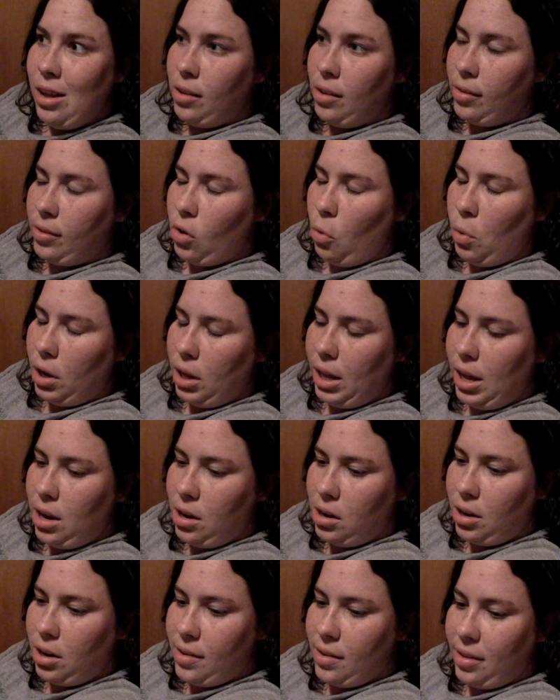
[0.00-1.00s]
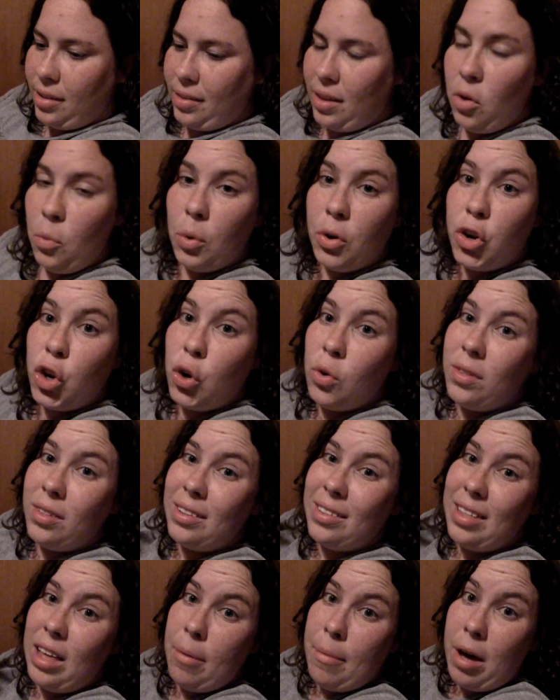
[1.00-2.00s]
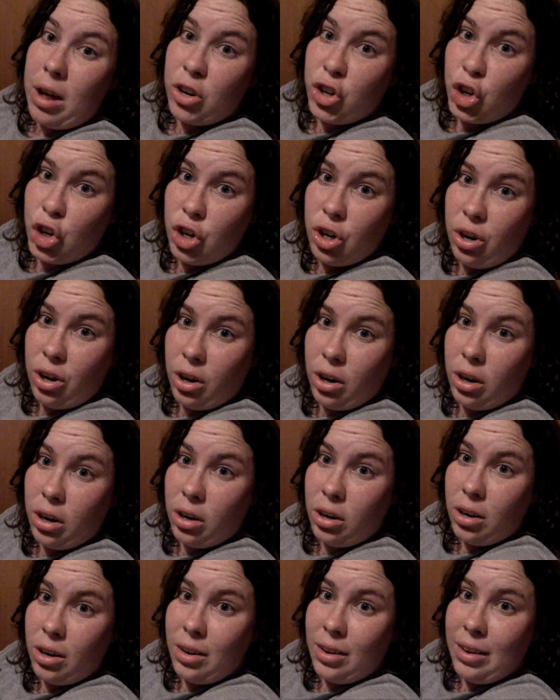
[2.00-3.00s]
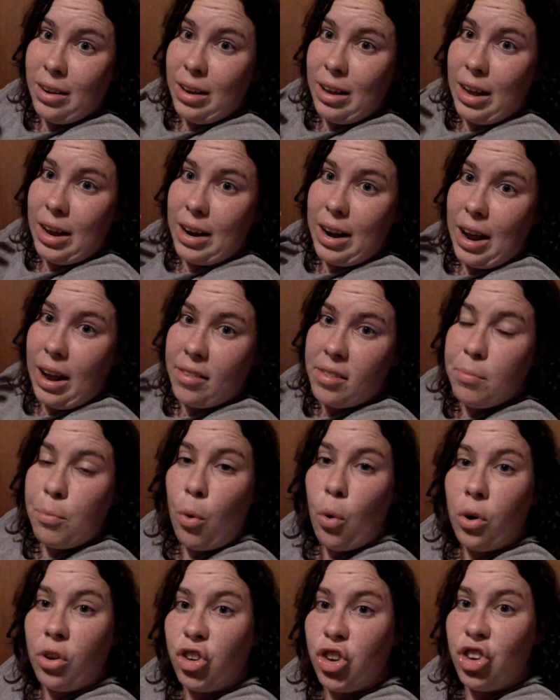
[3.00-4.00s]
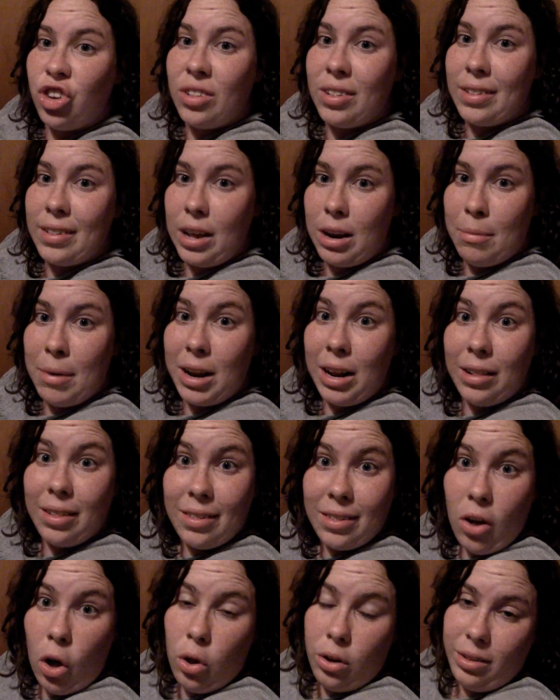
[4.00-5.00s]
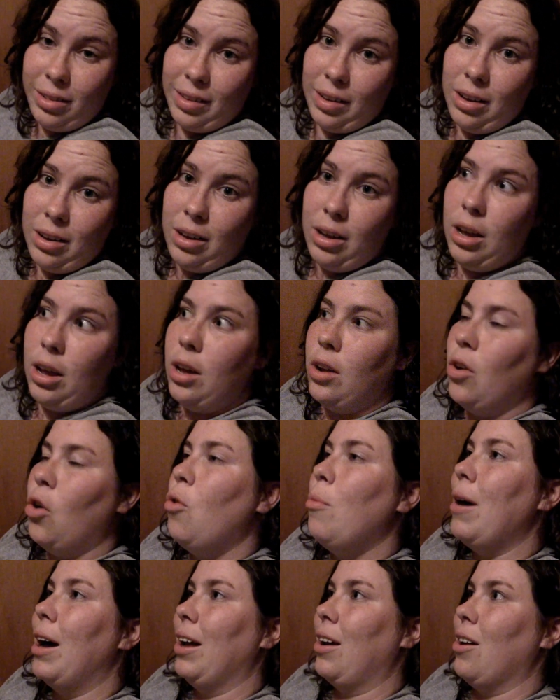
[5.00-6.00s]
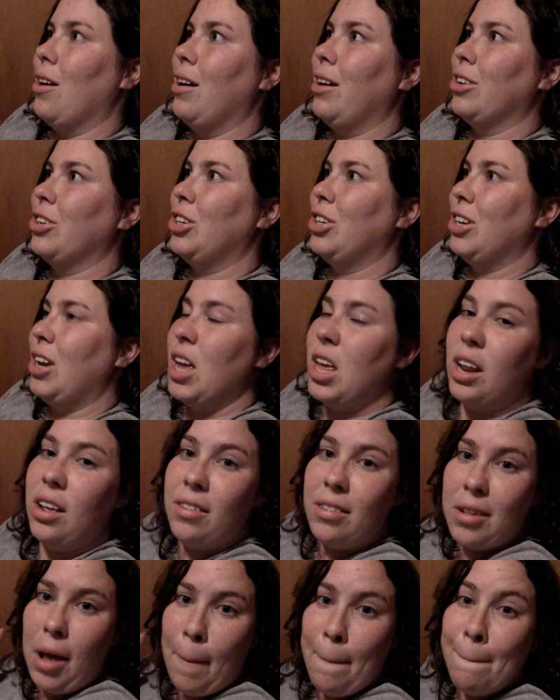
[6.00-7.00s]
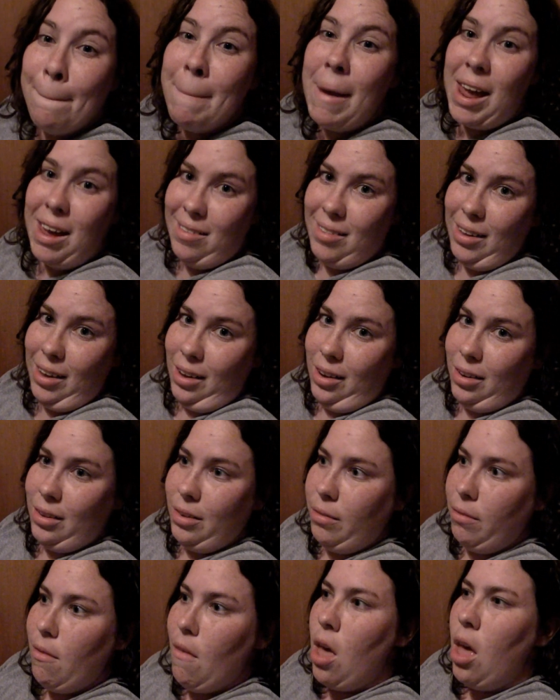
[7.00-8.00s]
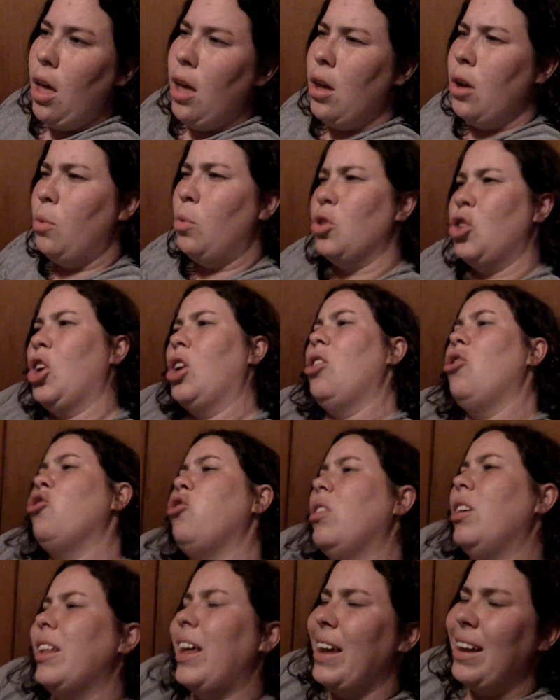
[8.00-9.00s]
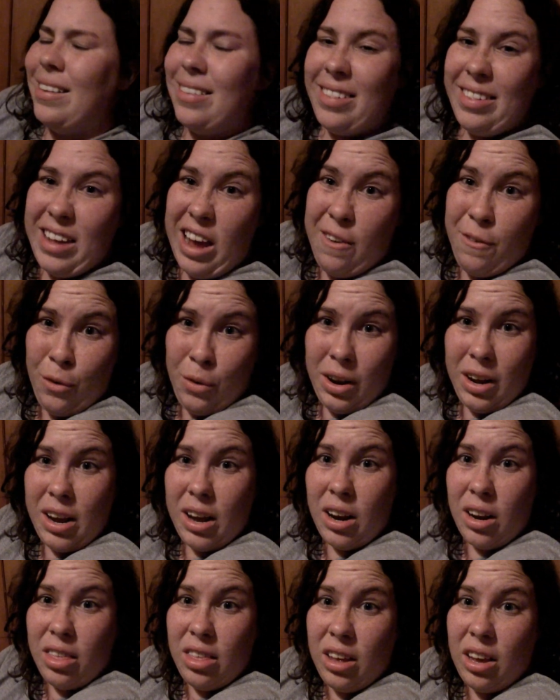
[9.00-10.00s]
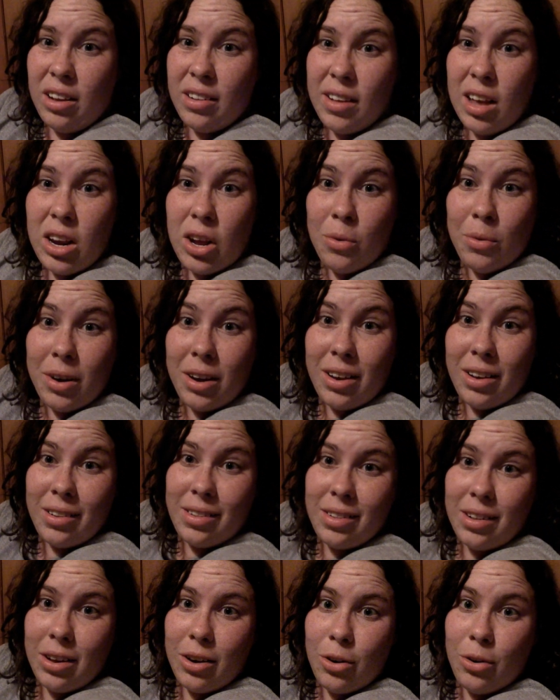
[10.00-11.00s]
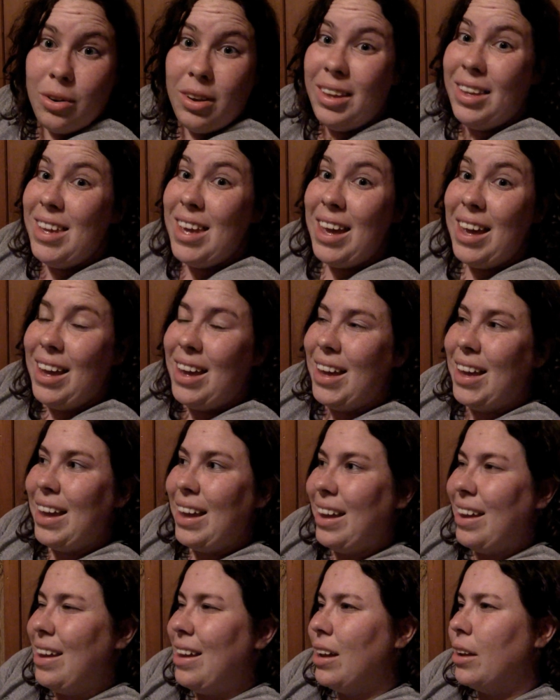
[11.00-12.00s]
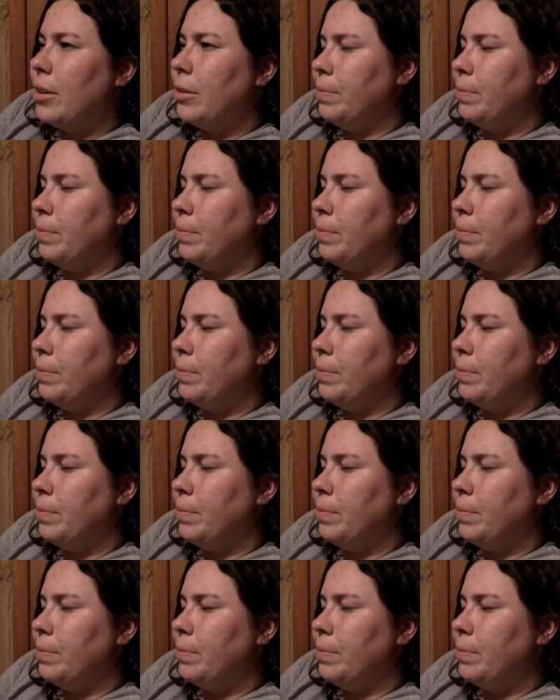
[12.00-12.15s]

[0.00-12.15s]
So what he does is he reduces the amount of sugar and adds more cinnamon and salt. And oh my gosh, it is amazing. Which I usually like savory kind of things anyway, so yay.